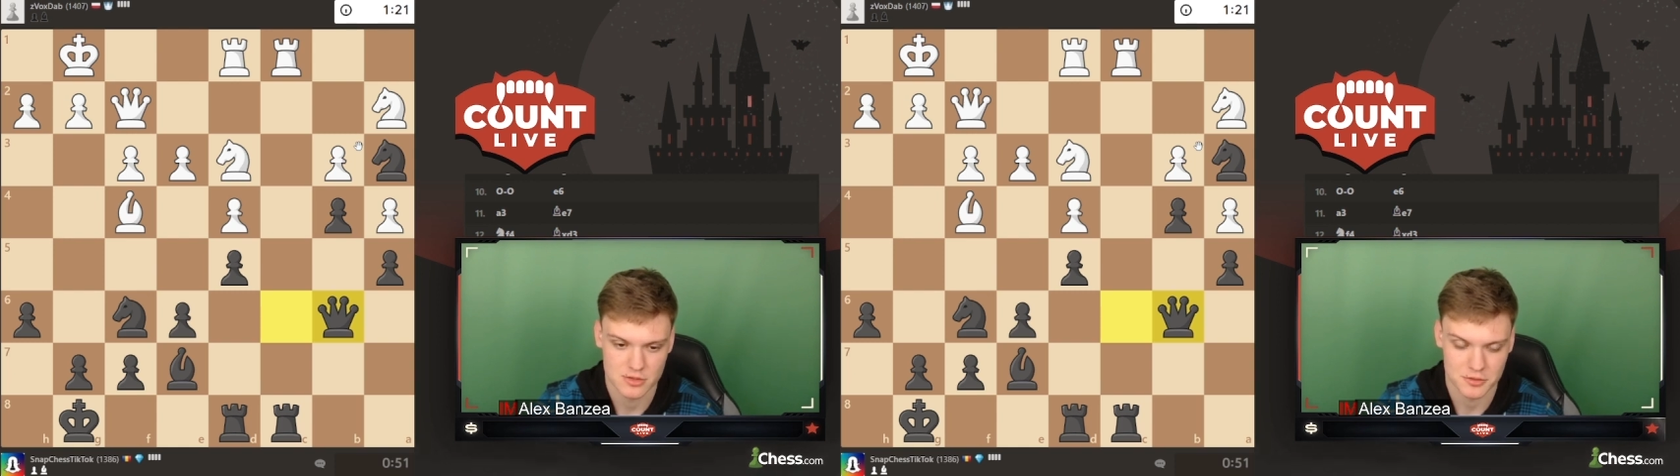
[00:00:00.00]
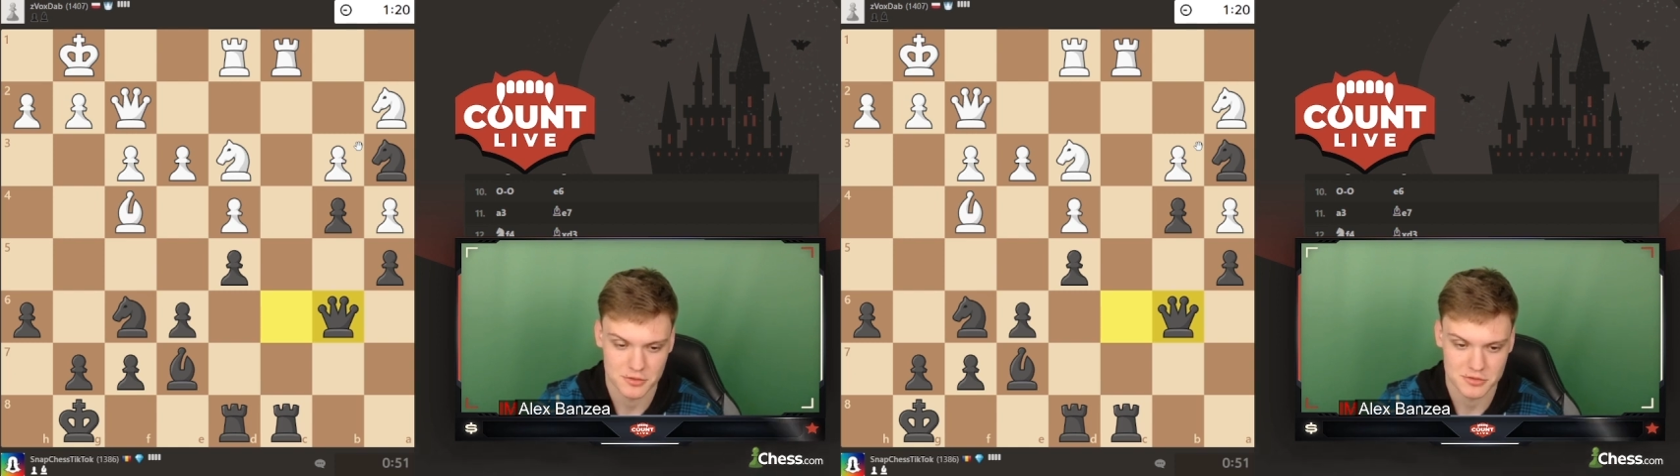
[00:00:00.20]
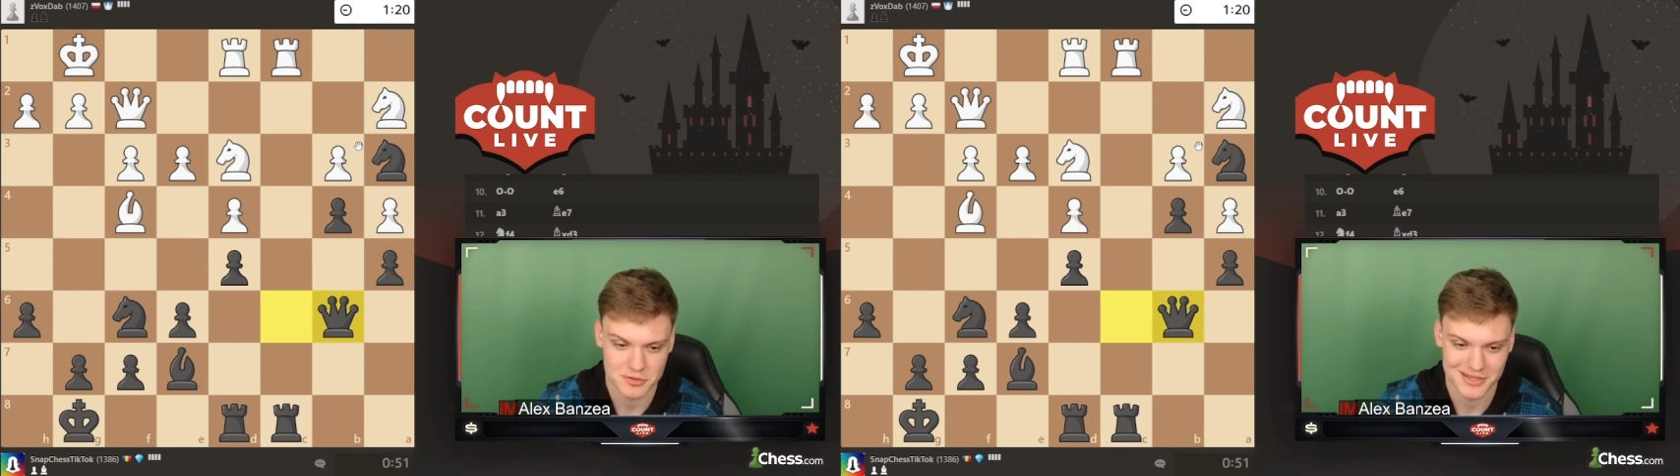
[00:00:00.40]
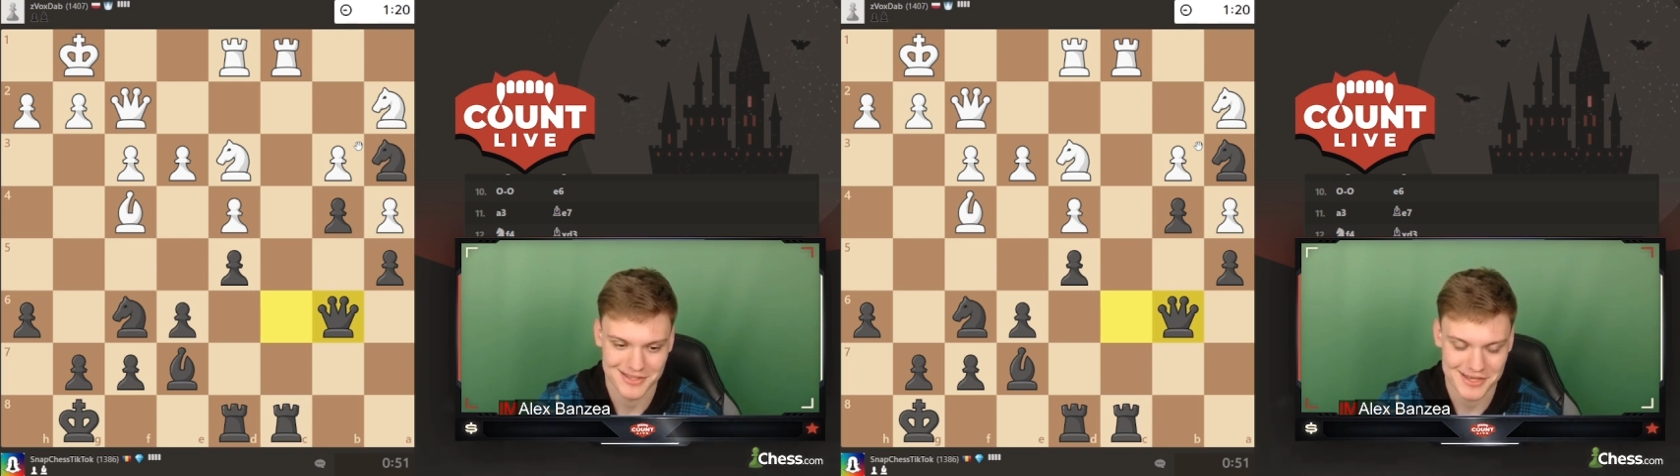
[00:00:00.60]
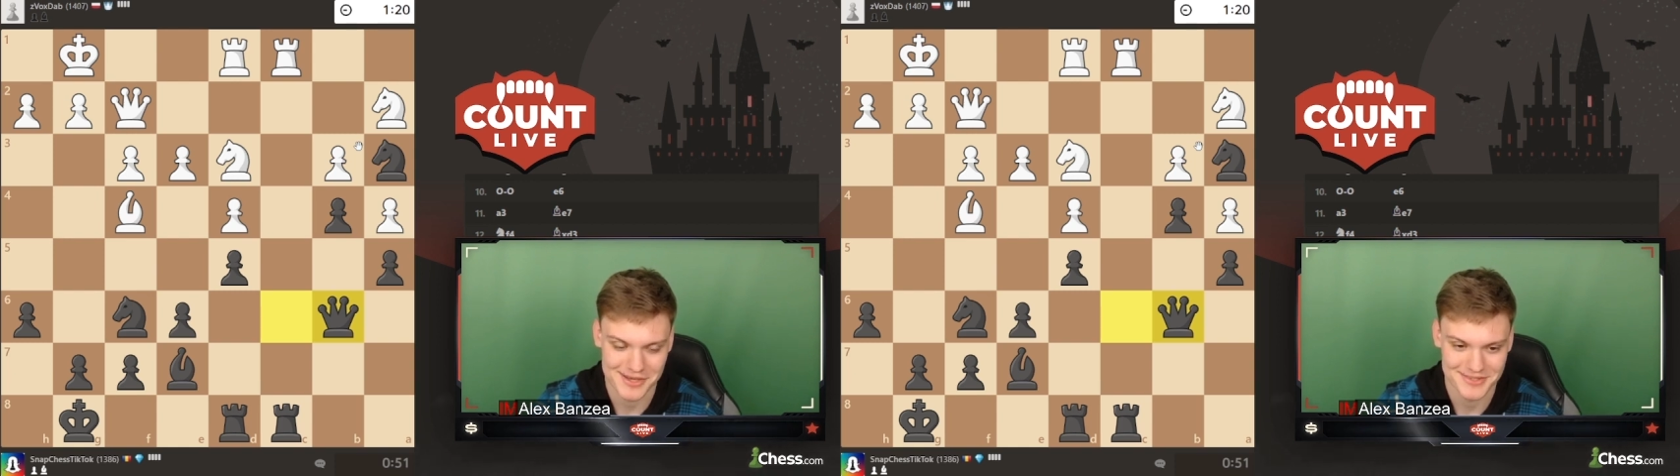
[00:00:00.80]
could also be the
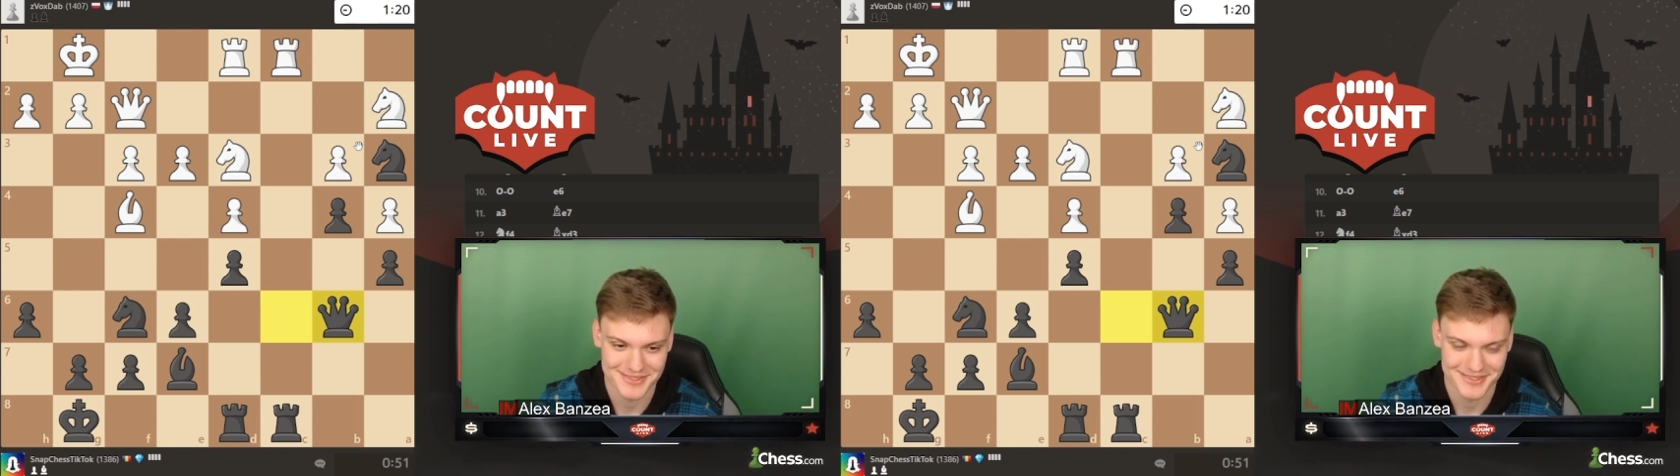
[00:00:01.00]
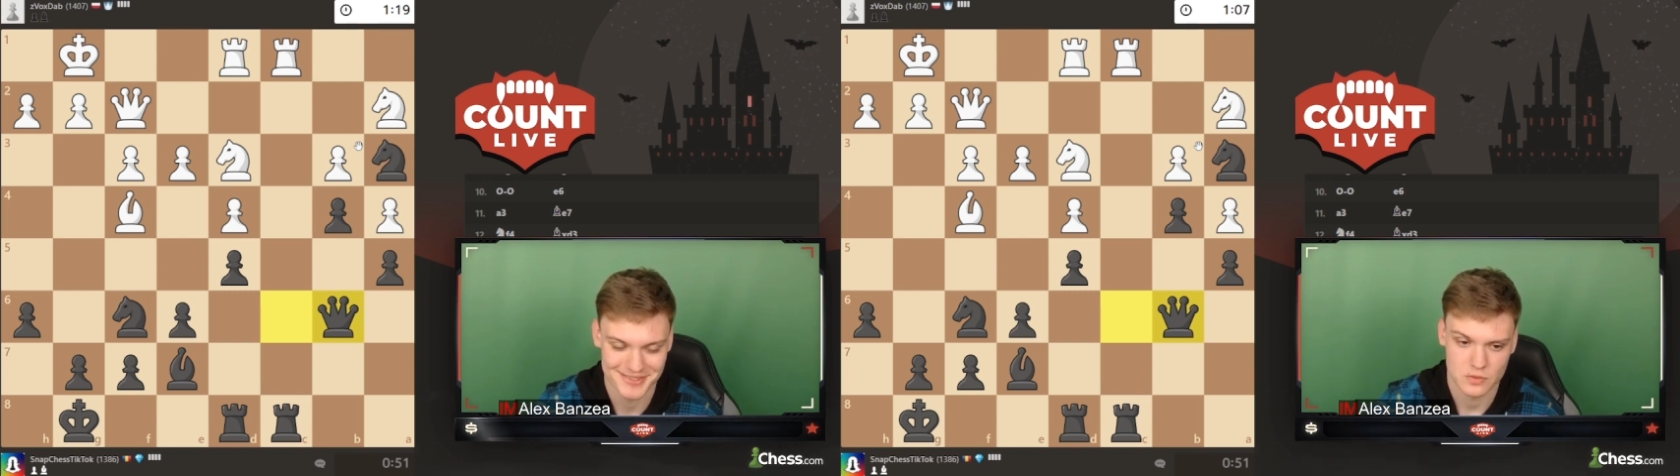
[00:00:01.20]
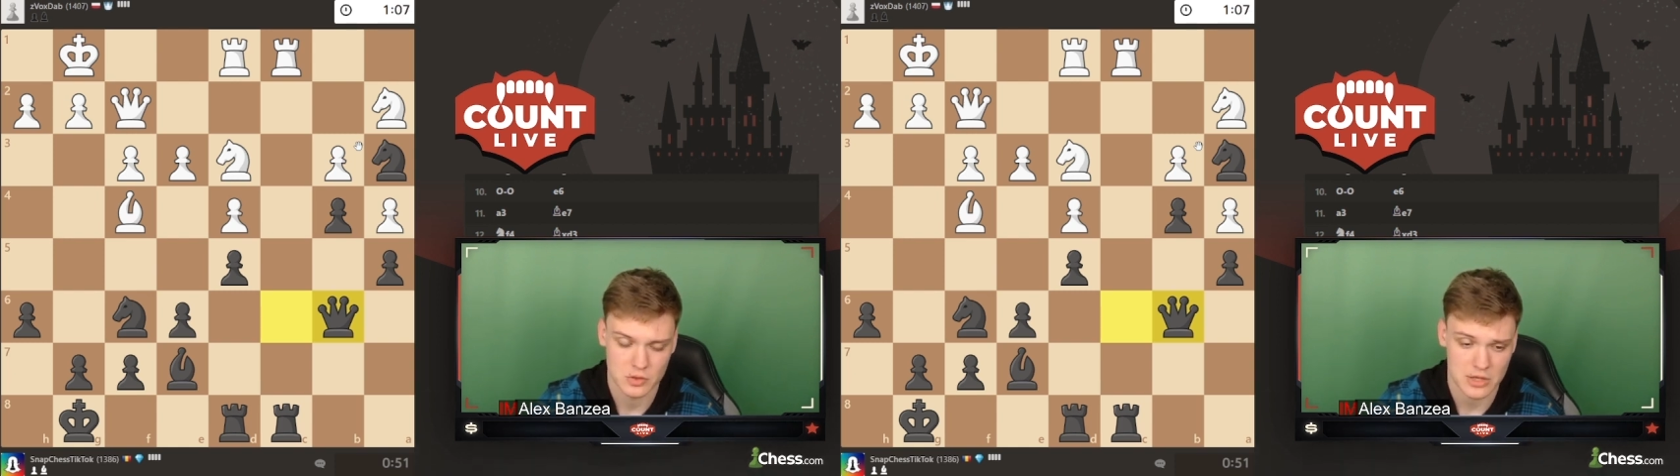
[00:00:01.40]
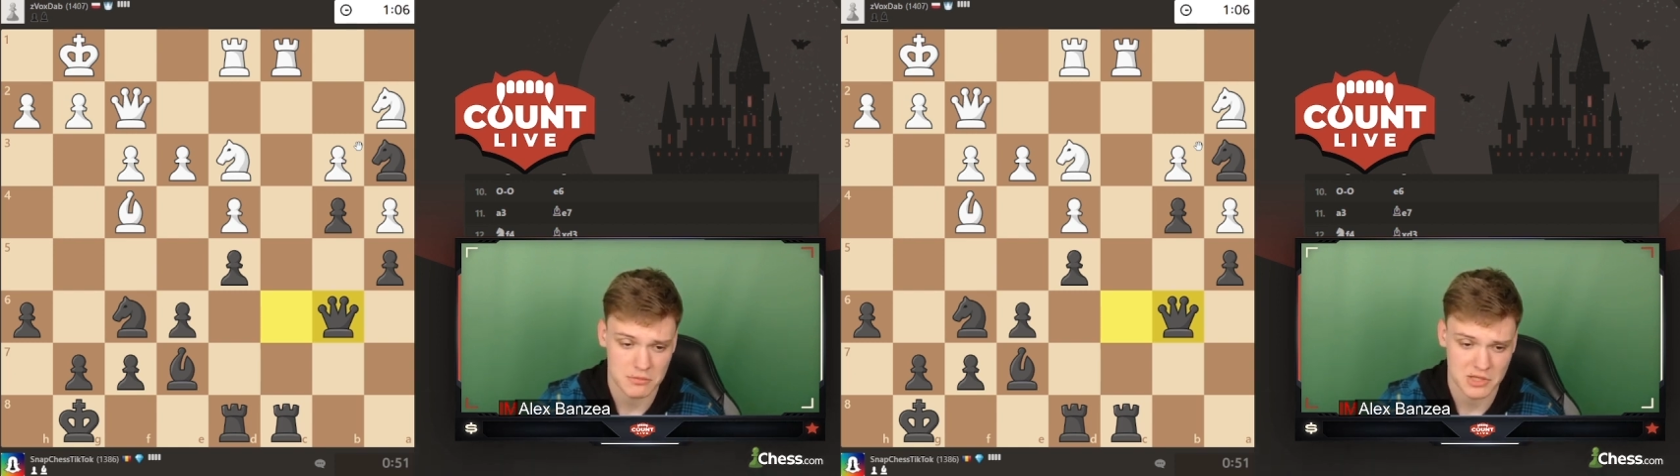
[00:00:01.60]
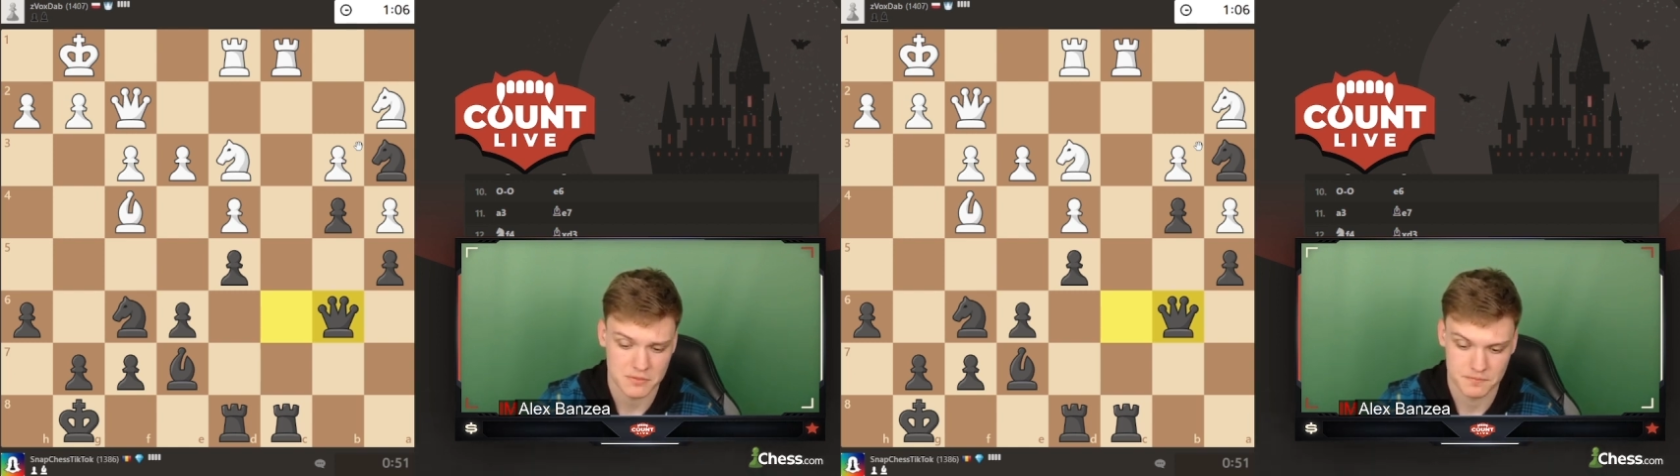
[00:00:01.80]
case. Okay, I
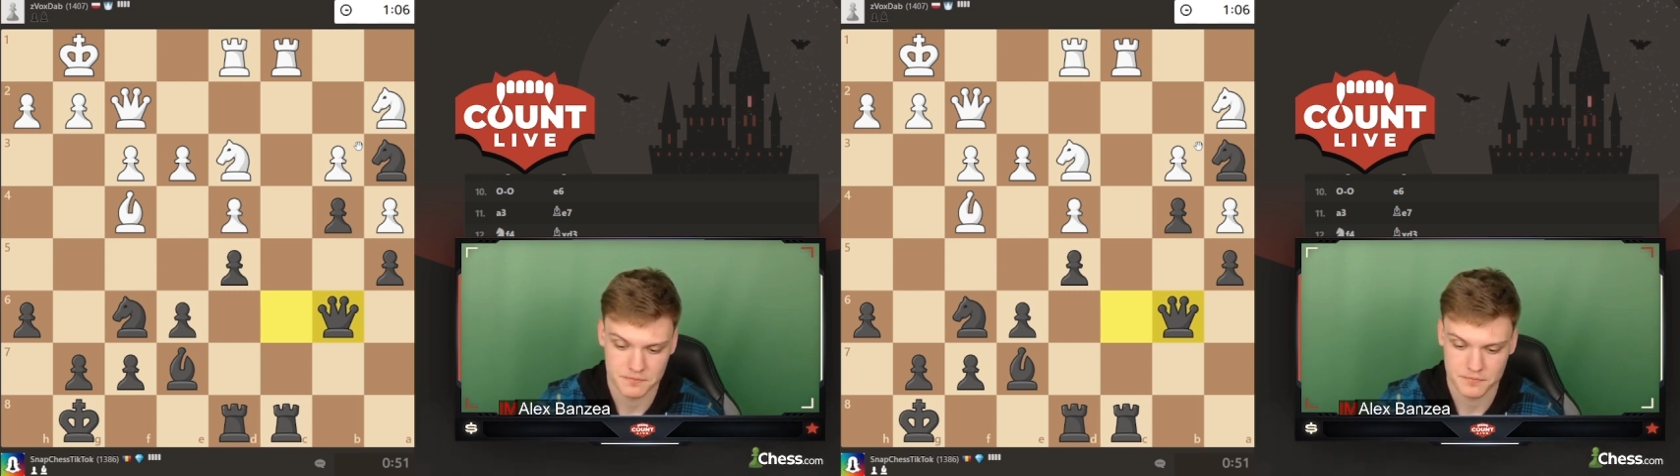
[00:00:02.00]
mean,